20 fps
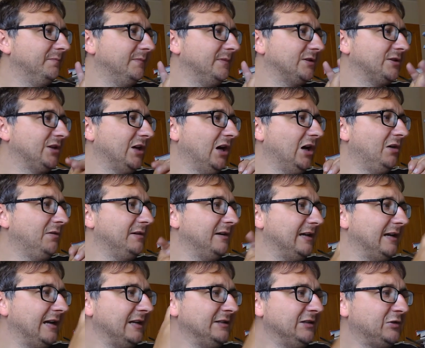So
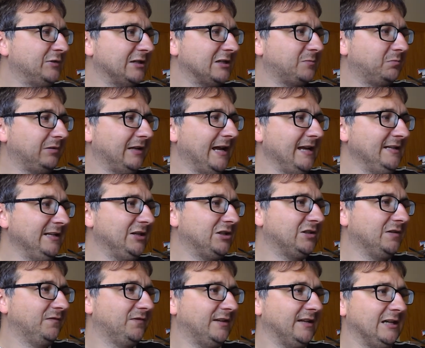you need to explain each
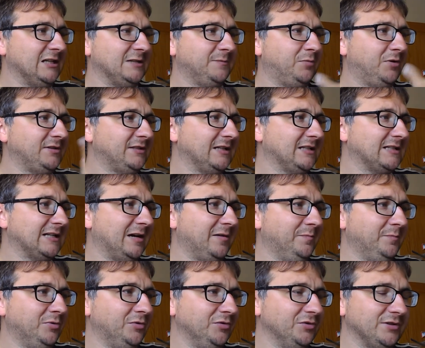of these, put
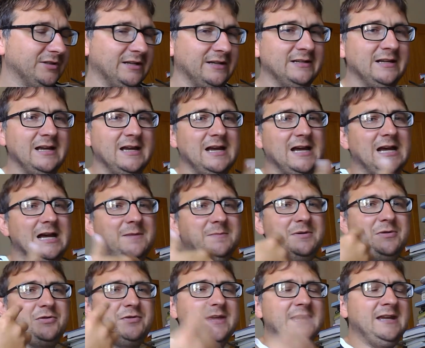examples in, and be
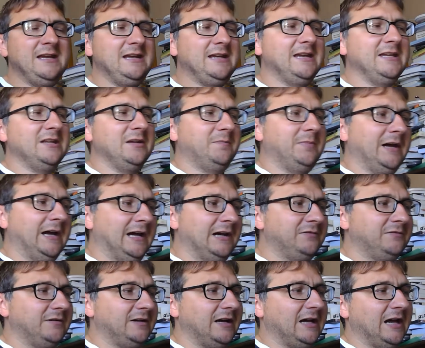thinking
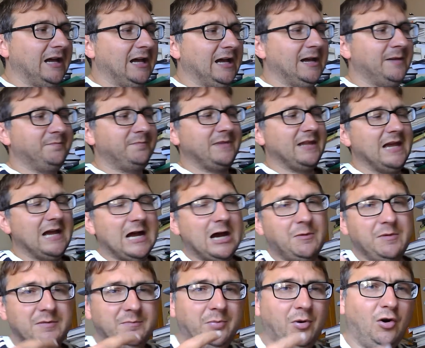about how
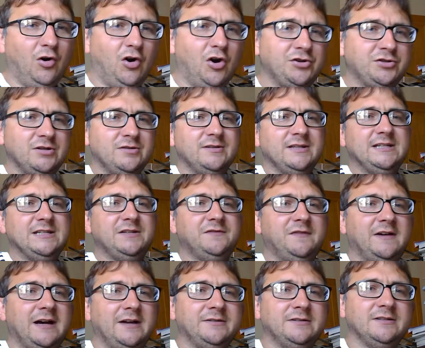important these
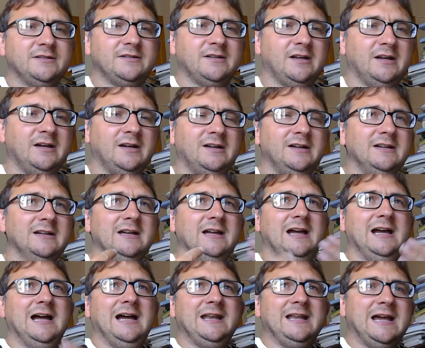factors are
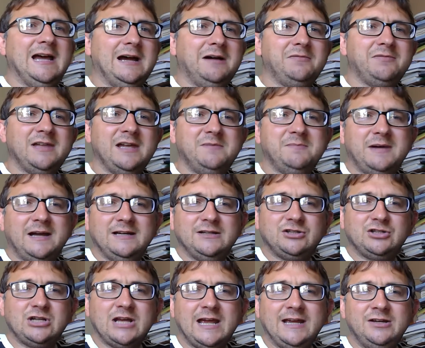and how they might
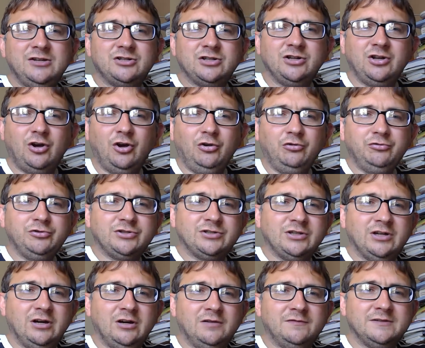change and alter
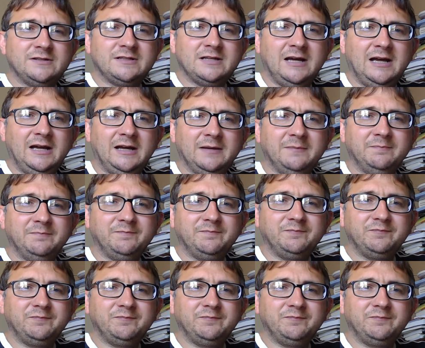over time.